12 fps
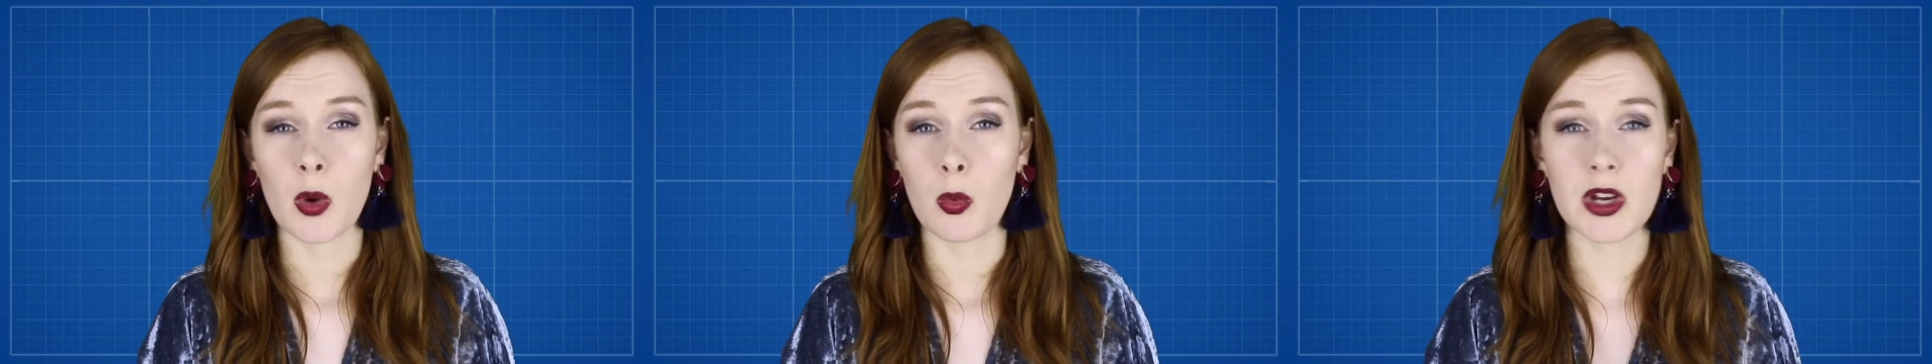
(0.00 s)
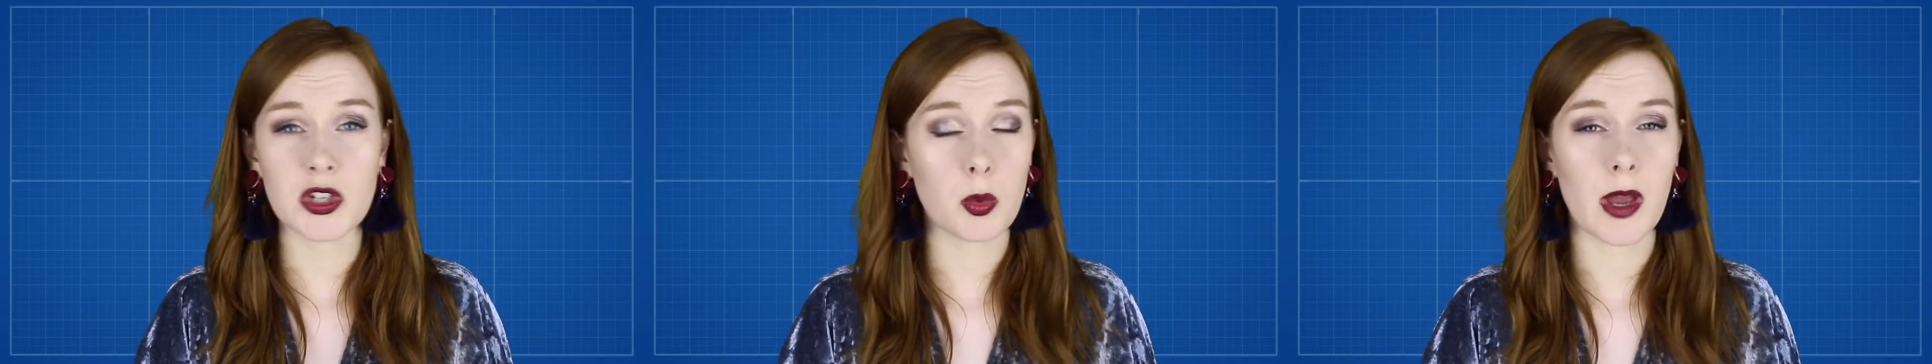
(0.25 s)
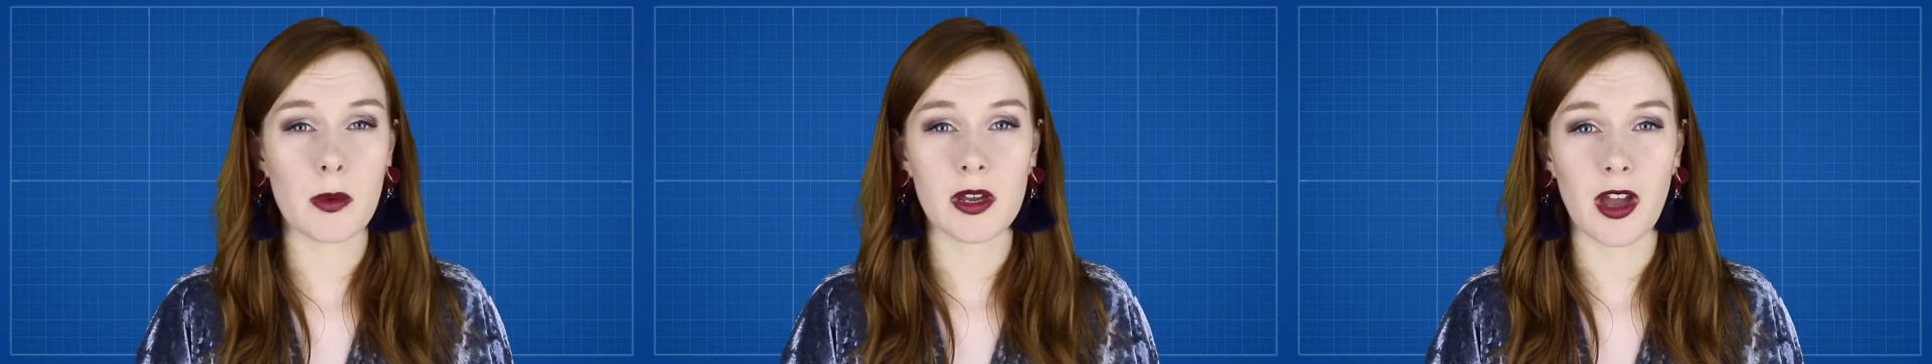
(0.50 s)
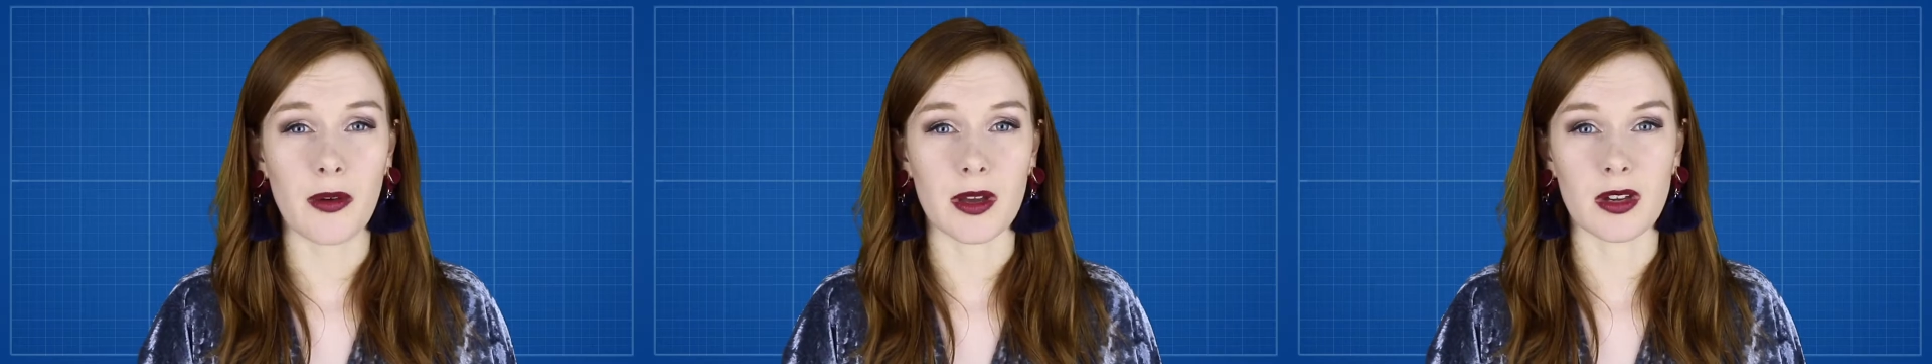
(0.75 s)
which way we're
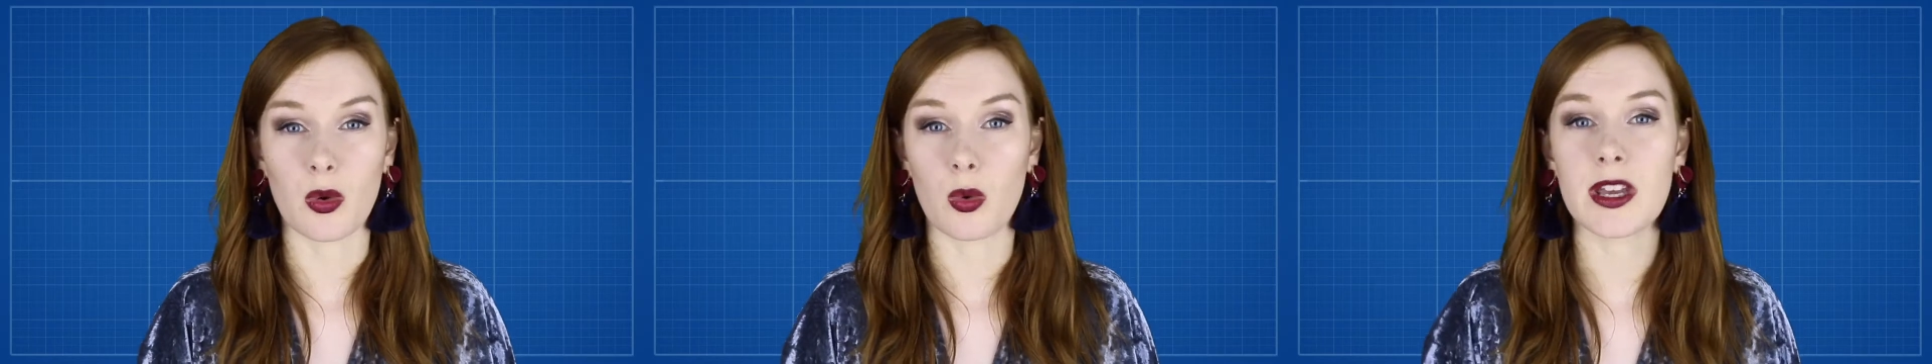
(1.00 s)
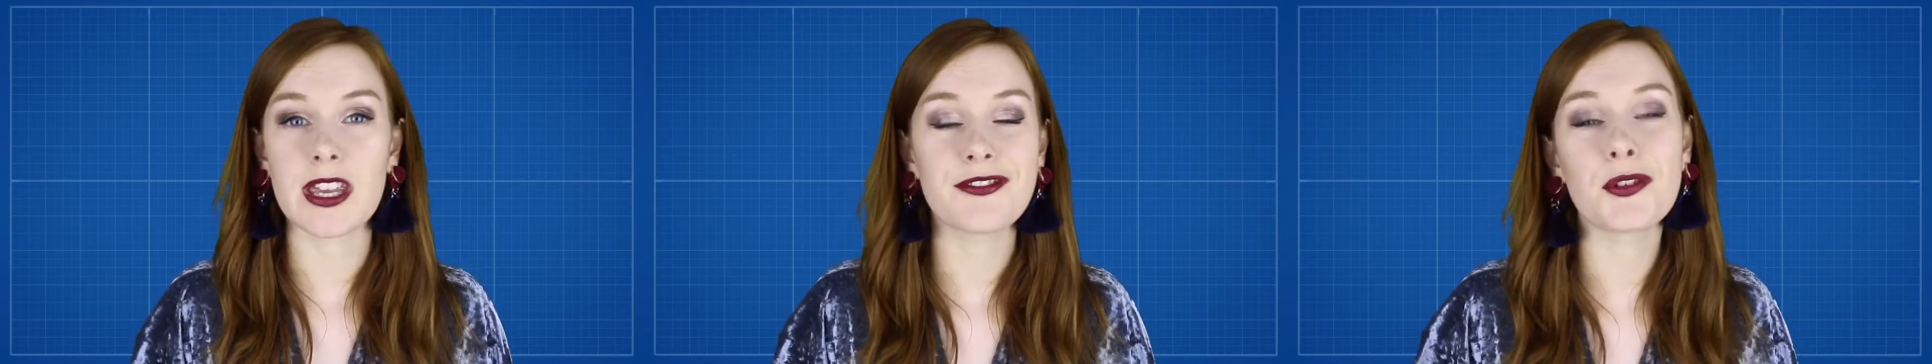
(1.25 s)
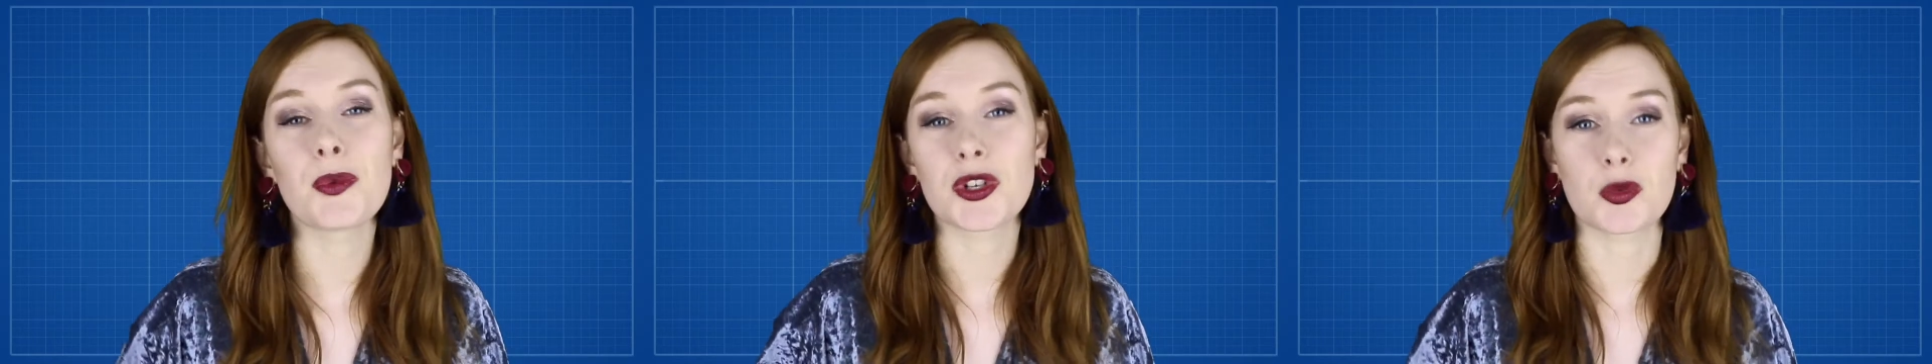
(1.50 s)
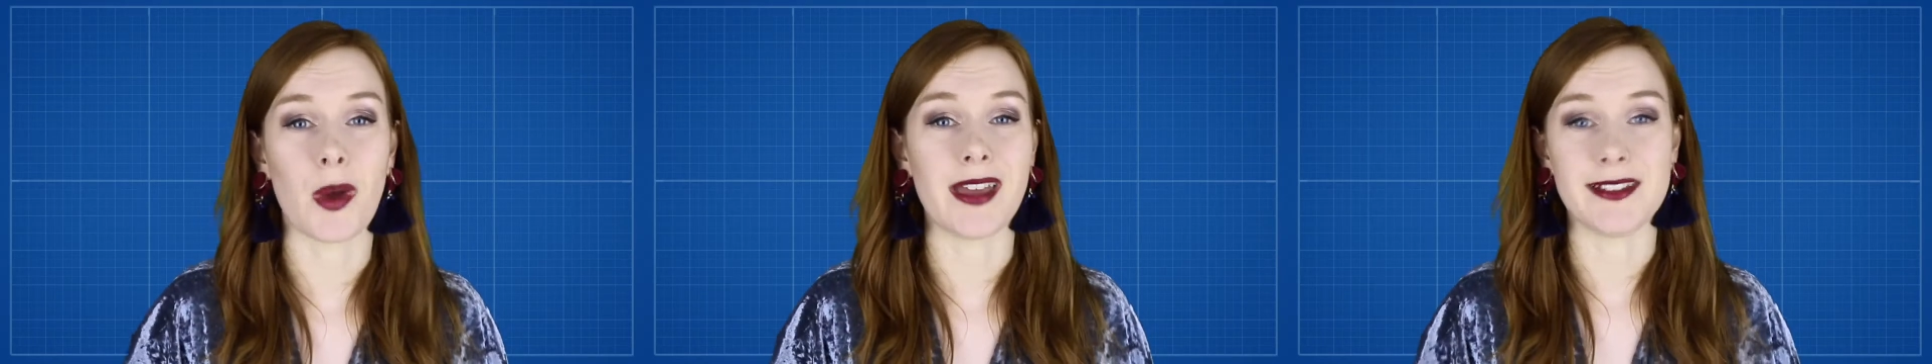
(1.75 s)
going or even
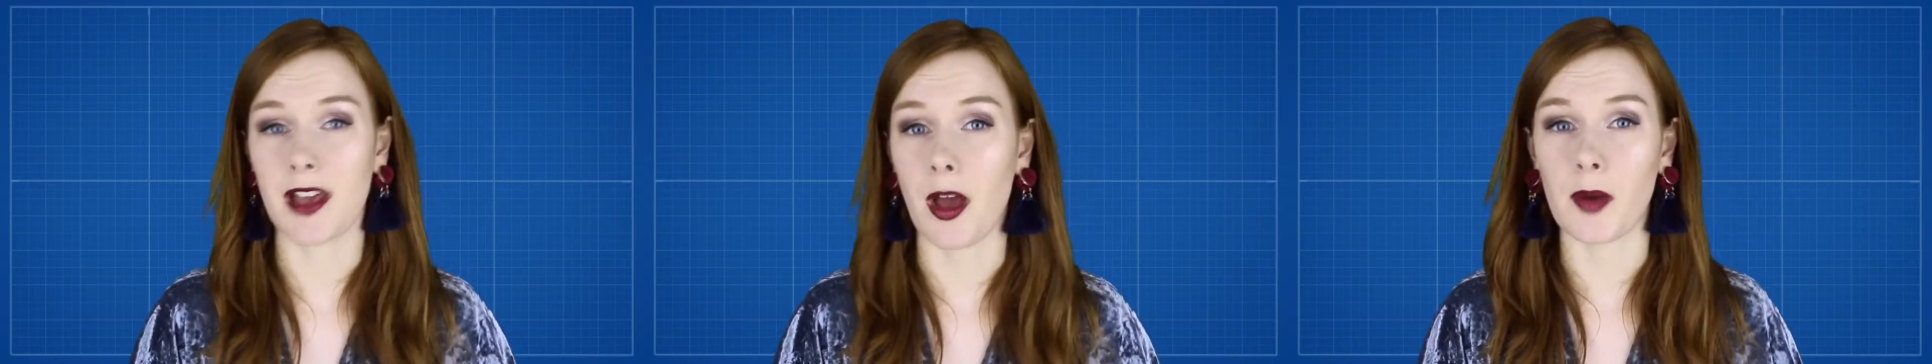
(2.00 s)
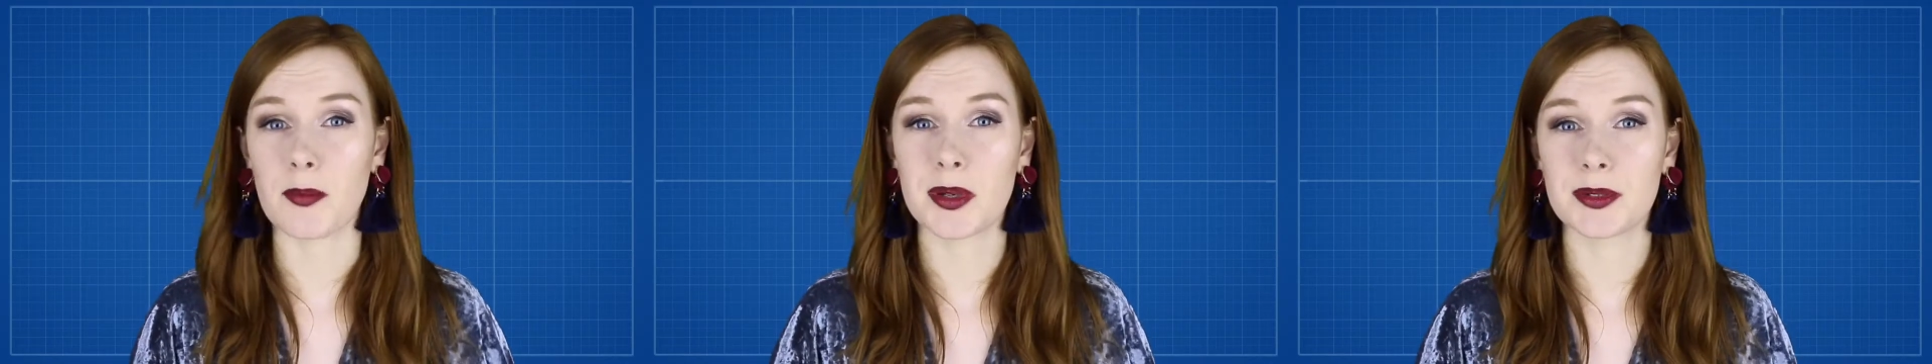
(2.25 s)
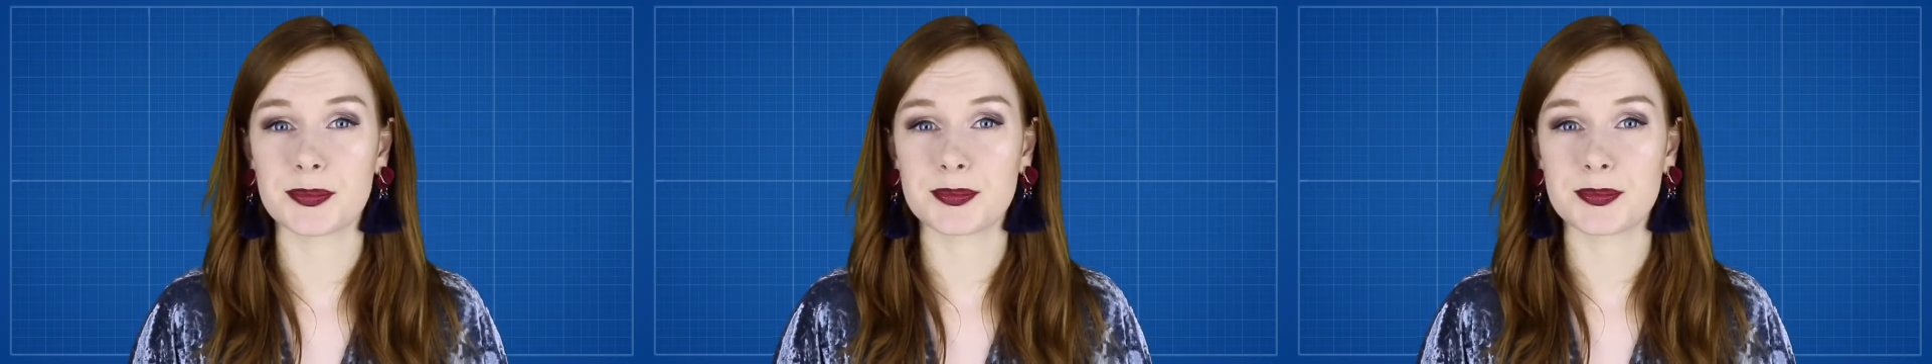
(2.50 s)
which way is up.